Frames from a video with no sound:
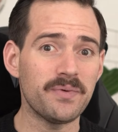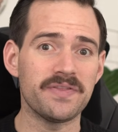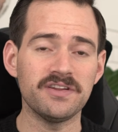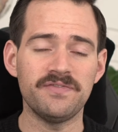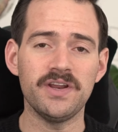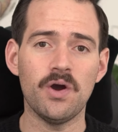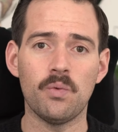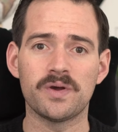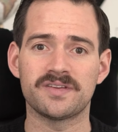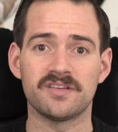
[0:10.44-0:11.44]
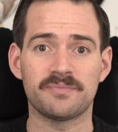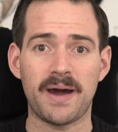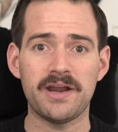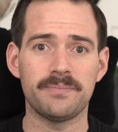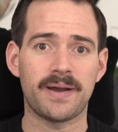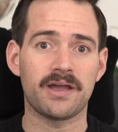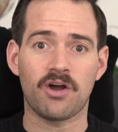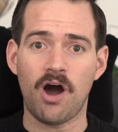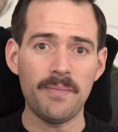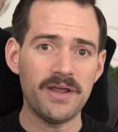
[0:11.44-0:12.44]
the way, this video was inspired by a
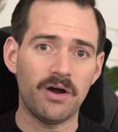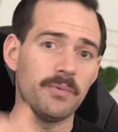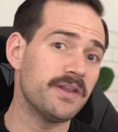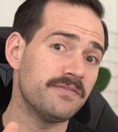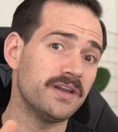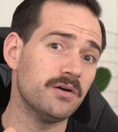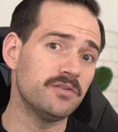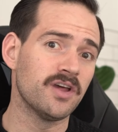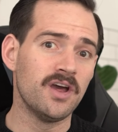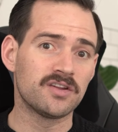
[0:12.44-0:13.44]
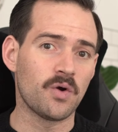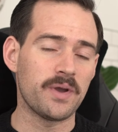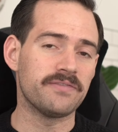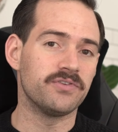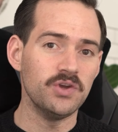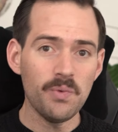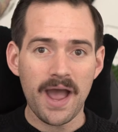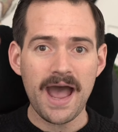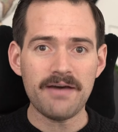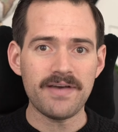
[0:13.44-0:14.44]
comment on one of the videos. So if you
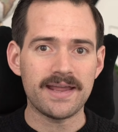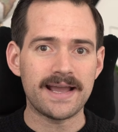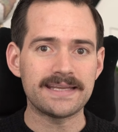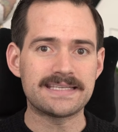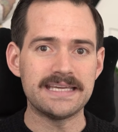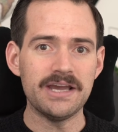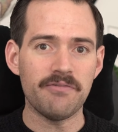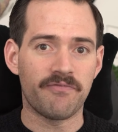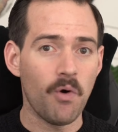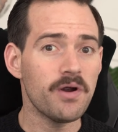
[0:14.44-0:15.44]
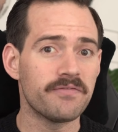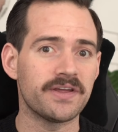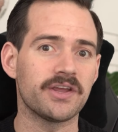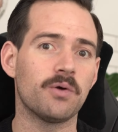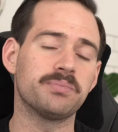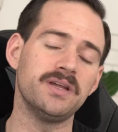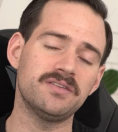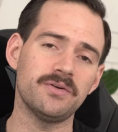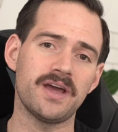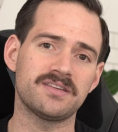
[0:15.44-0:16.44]
have an idea for a video,
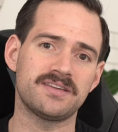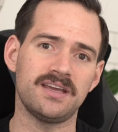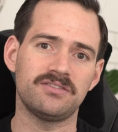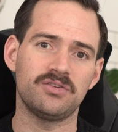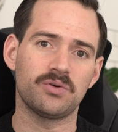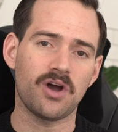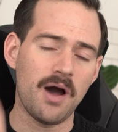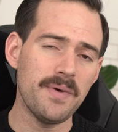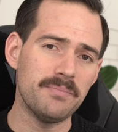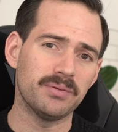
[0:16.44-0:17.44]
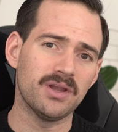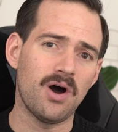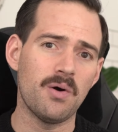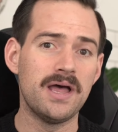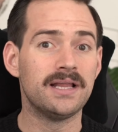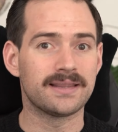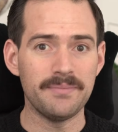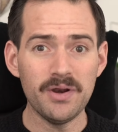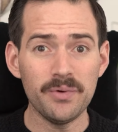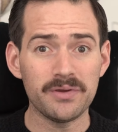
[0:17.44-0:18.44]
please don't hesitate to comment below.
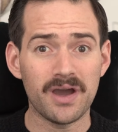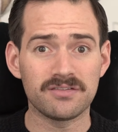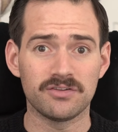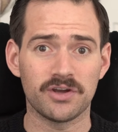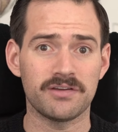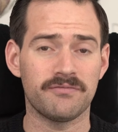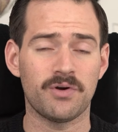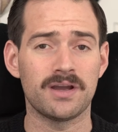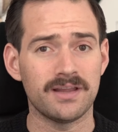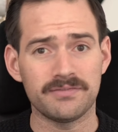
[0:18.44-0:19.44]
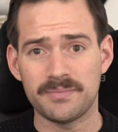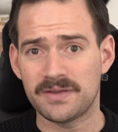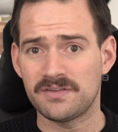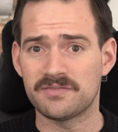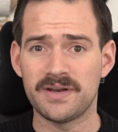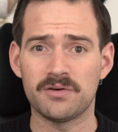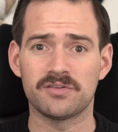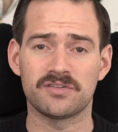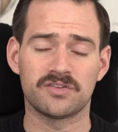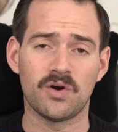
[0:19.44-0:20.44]
Let me know what you guys are looking for. I love to make these
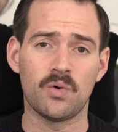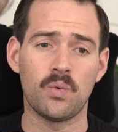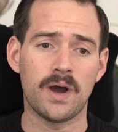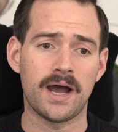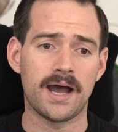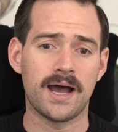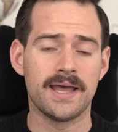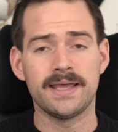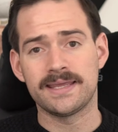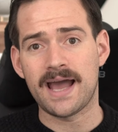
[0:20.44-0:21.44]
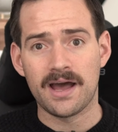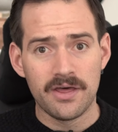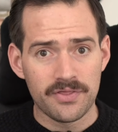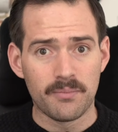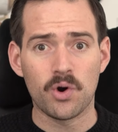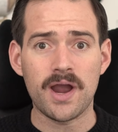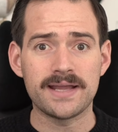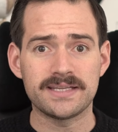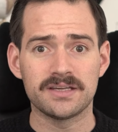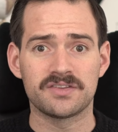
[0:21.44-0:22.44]
videos. So yeah, the more
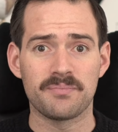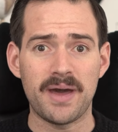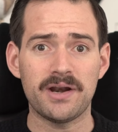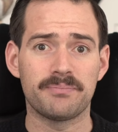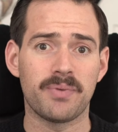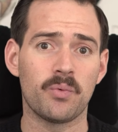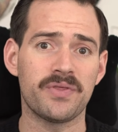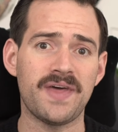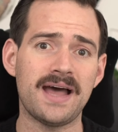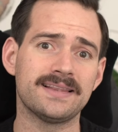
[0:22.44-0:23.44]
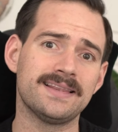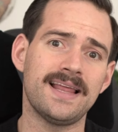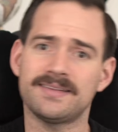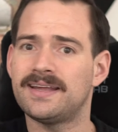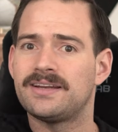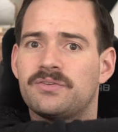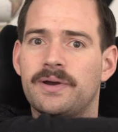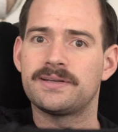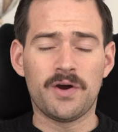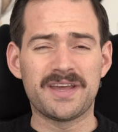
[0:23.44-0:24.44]
ideas, the better. But with that, let's get into
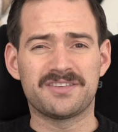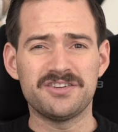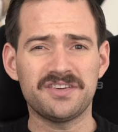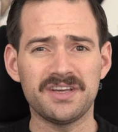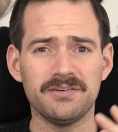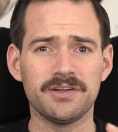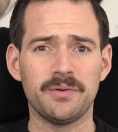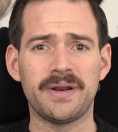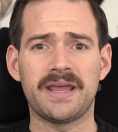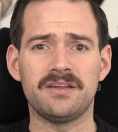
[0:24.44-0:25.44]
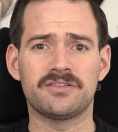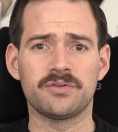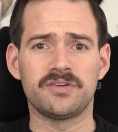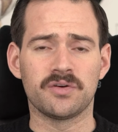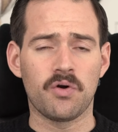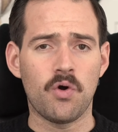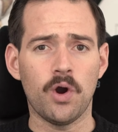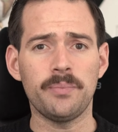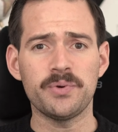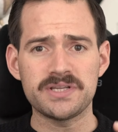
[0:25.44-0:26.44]
it. Okay, so just to give a little bit of history. So
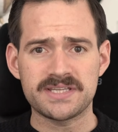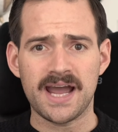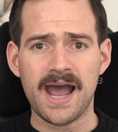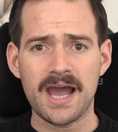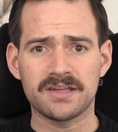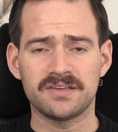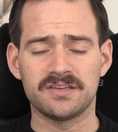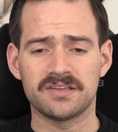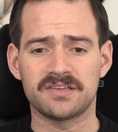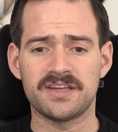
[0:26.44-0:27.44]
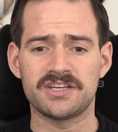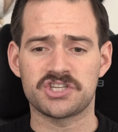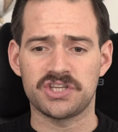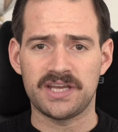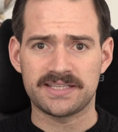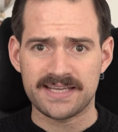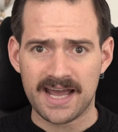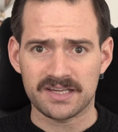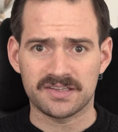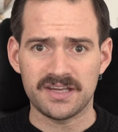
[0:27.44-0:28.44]
corporate tax is essentially a
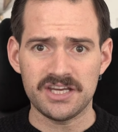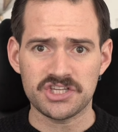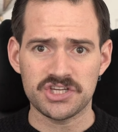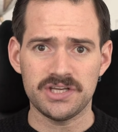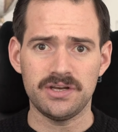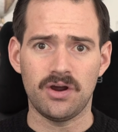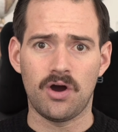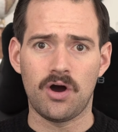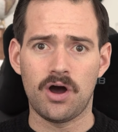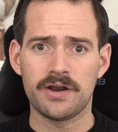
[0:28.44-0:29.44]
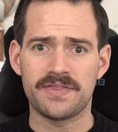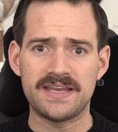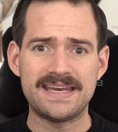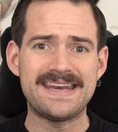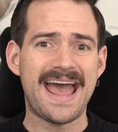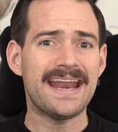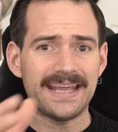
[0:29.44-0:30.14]
taxation on the net